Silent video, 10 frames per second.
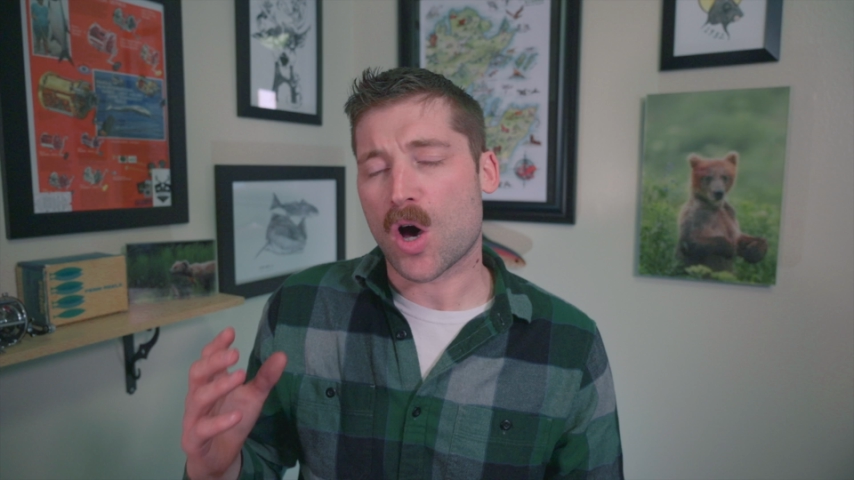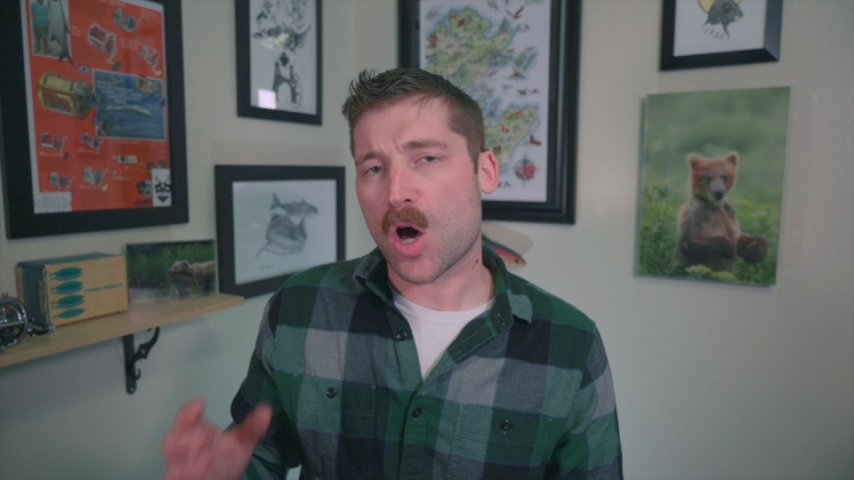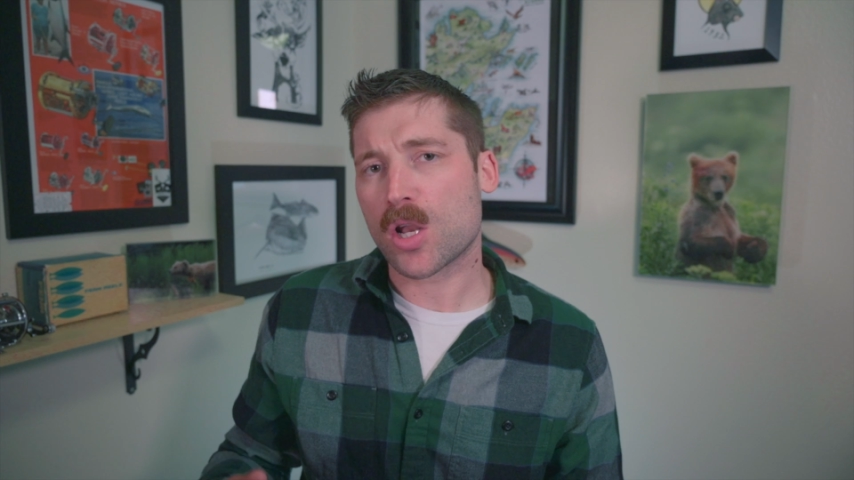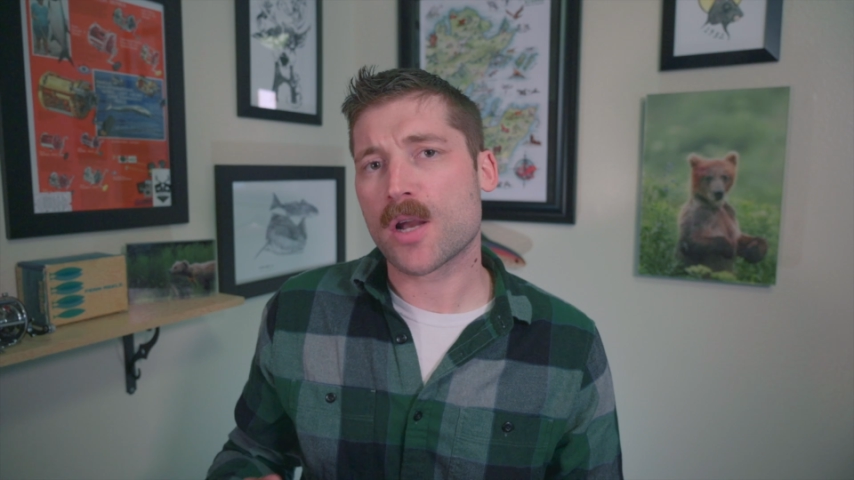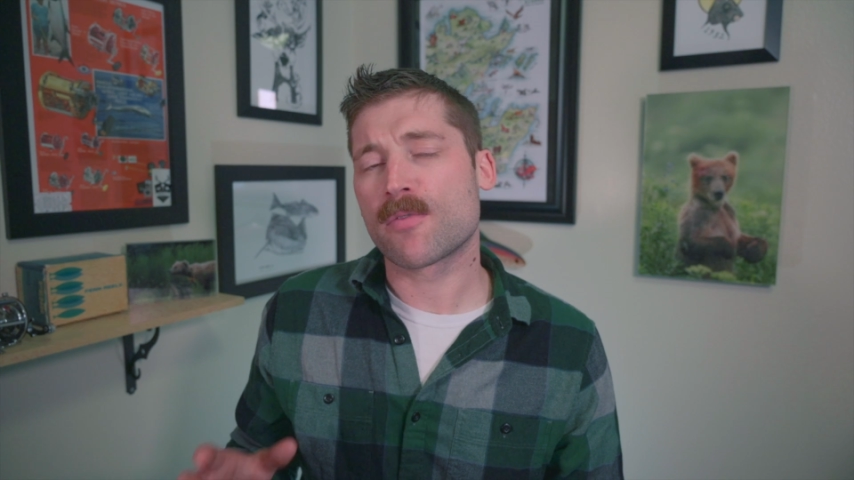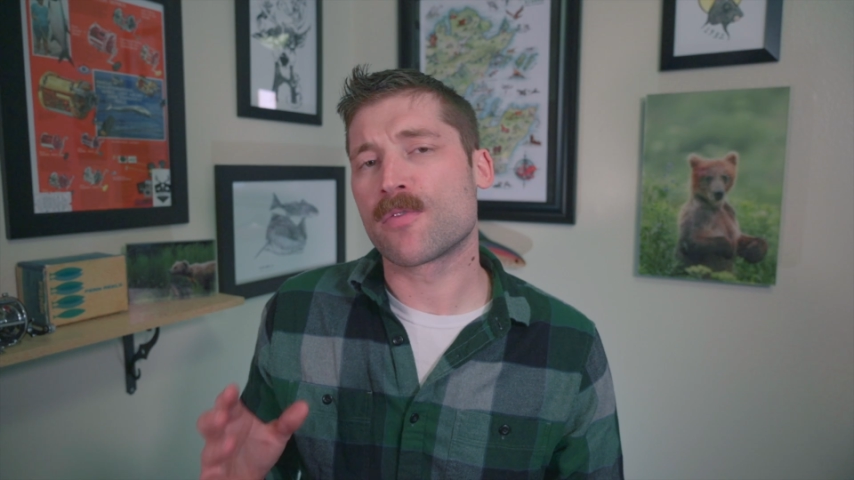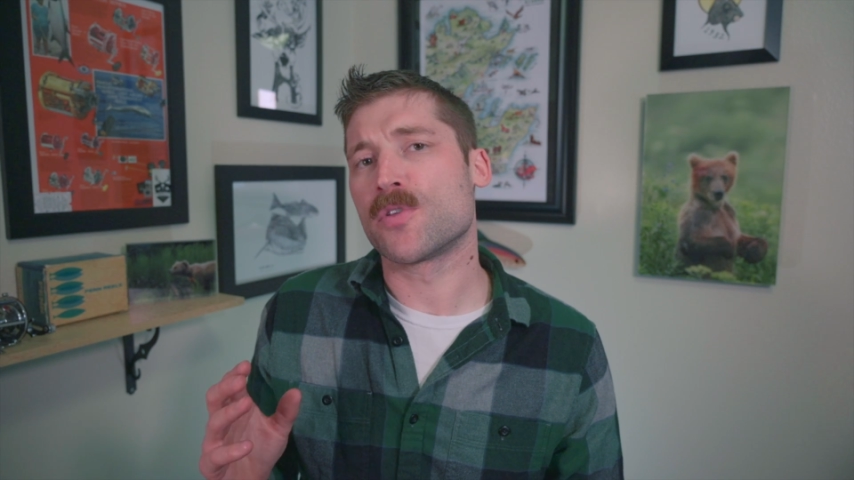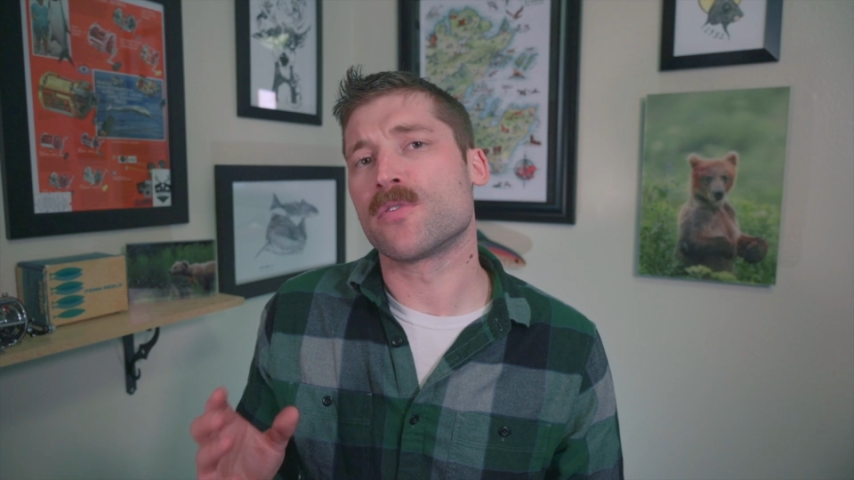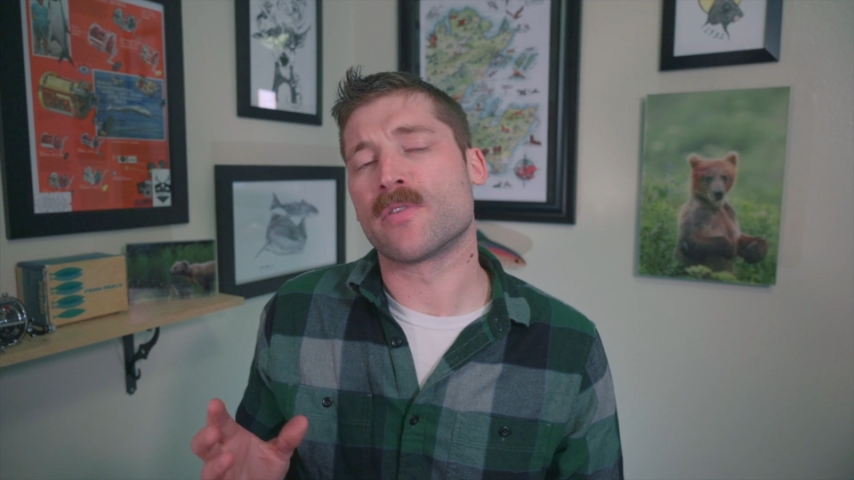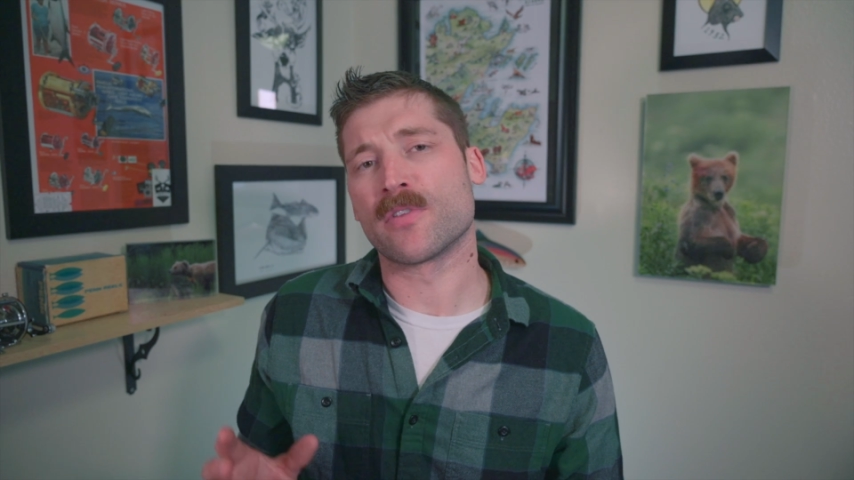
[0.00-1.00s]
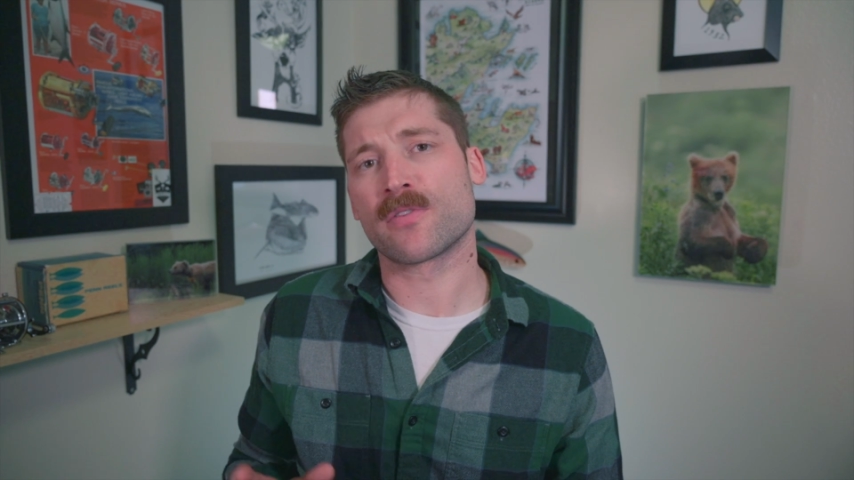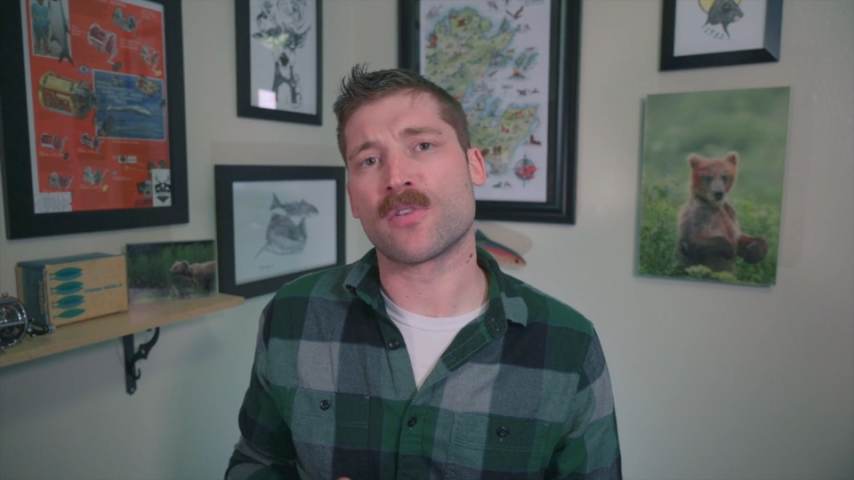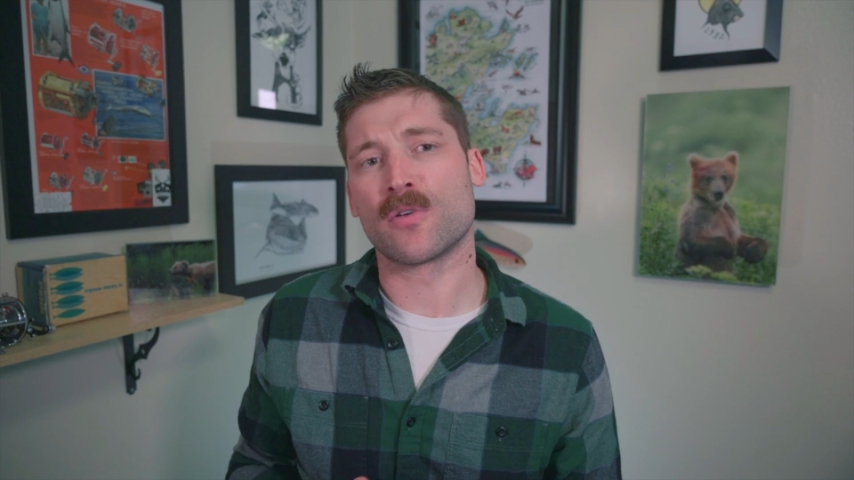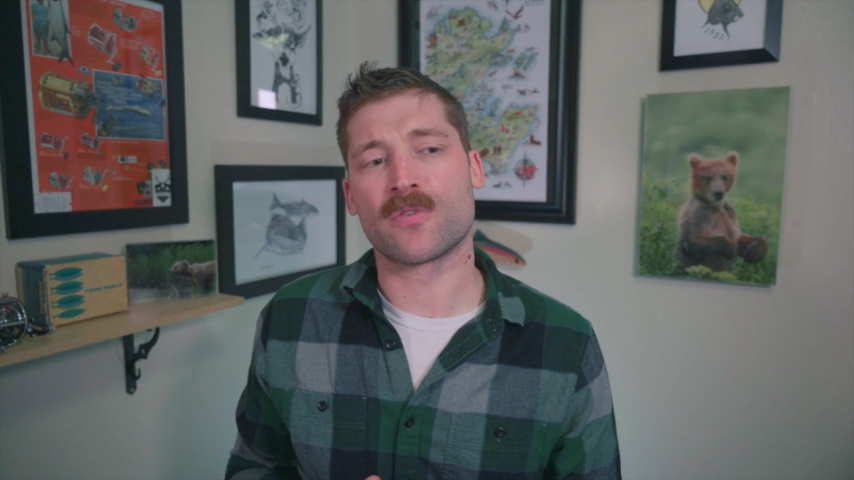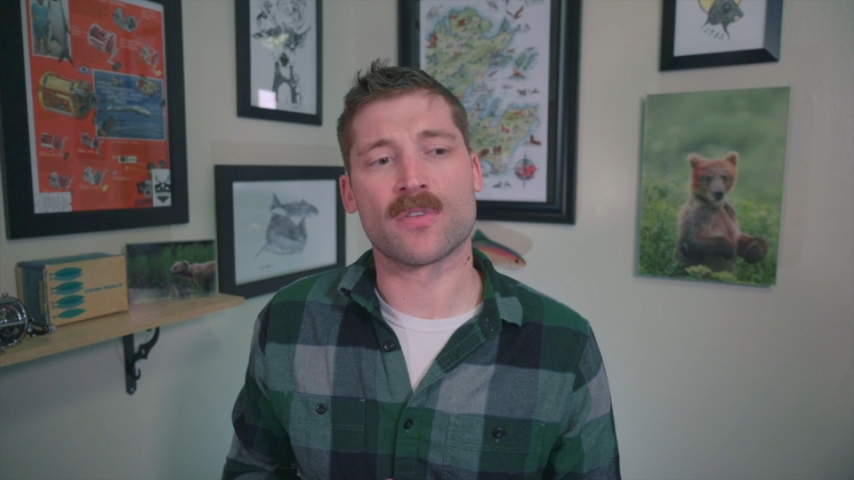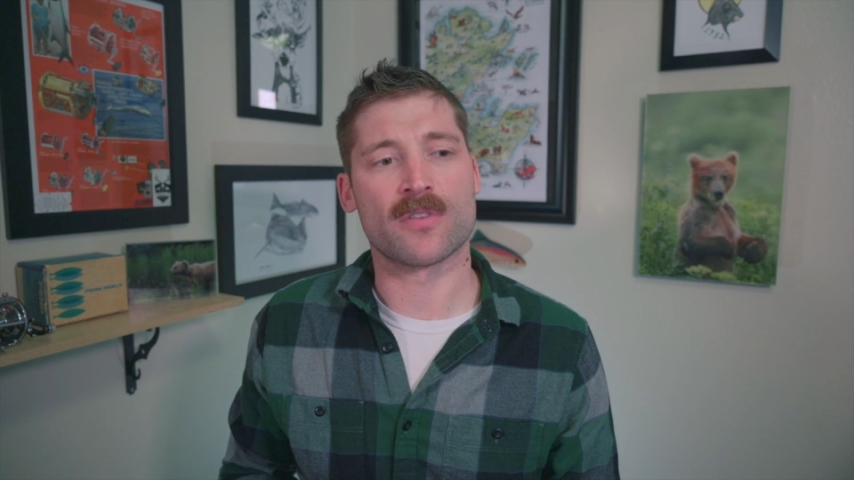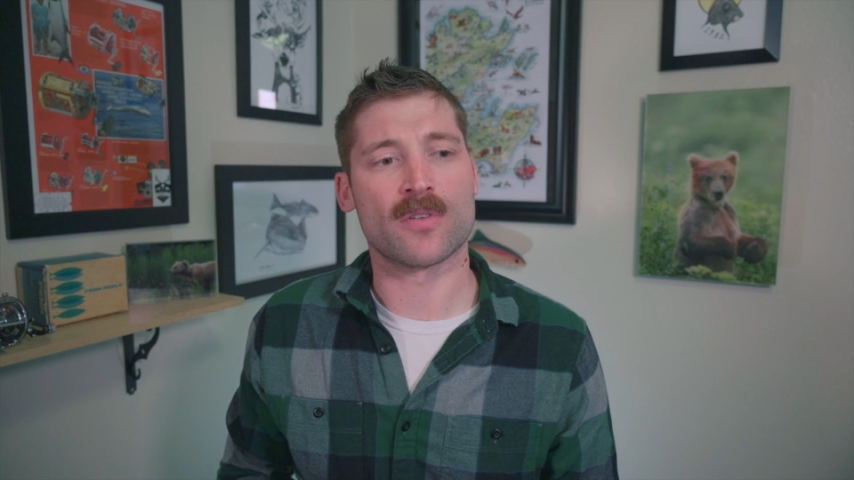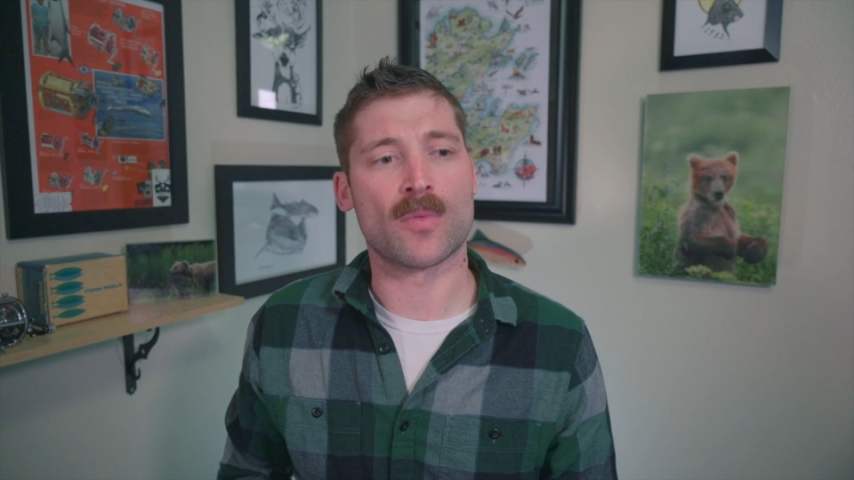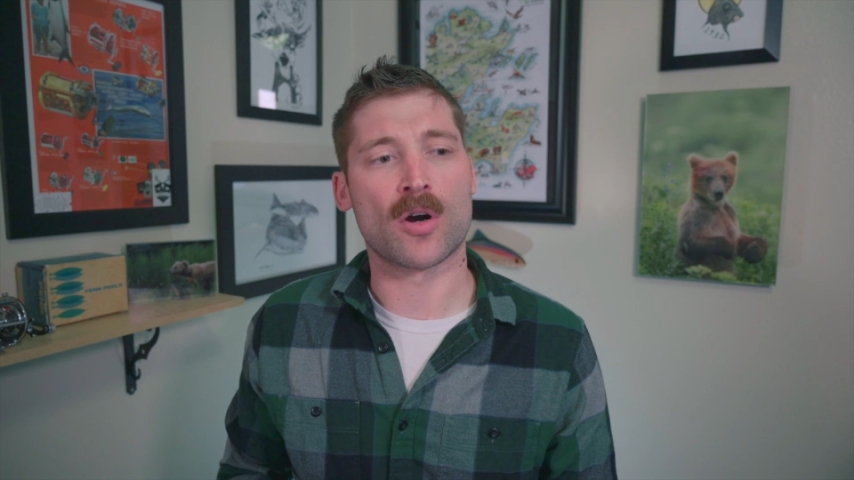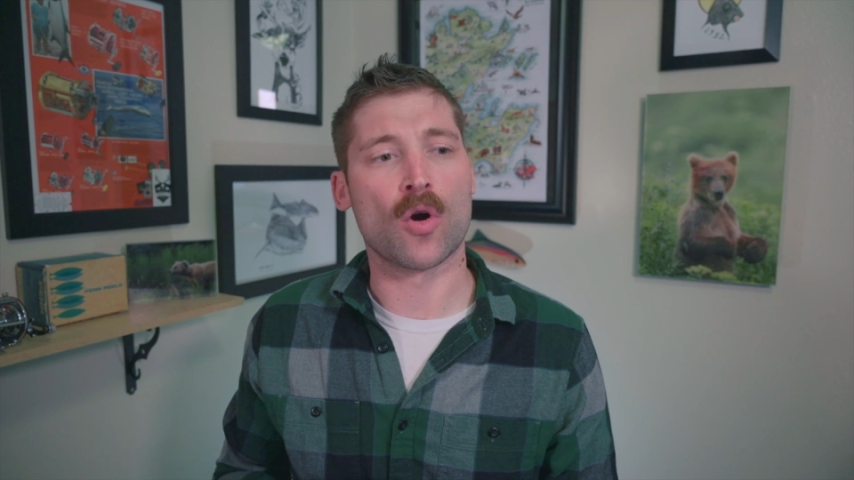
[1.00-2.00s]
Online reviews of this stove system are